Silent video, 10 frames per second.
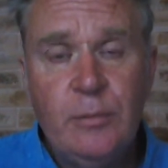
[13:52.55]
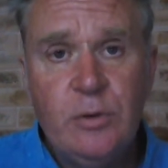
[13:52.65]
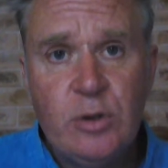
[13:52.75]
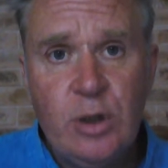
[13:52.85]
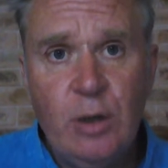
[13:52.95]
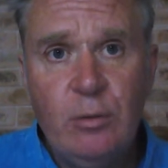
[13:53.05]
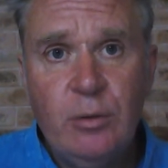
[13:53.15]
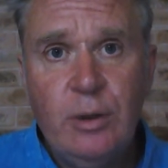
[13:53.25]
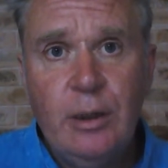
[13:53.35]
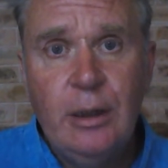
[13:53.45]

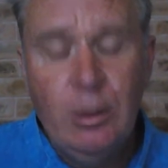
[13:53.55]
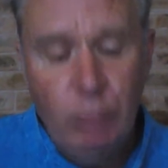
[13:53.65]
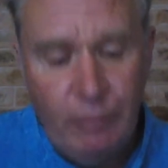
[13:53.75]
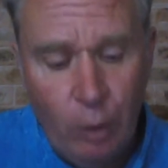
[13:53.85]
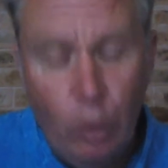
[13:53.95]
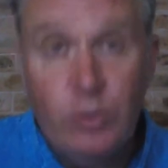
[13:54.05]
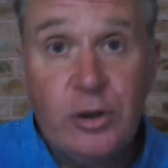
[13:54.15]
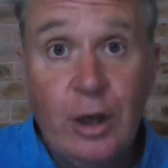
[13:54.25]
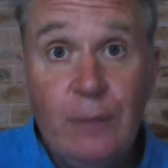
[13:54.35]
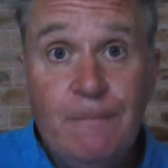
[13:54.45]
So we've
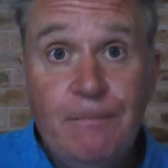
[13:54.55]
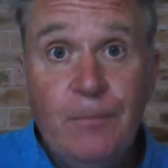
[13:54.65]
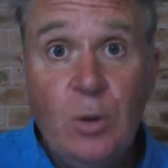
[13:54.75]
also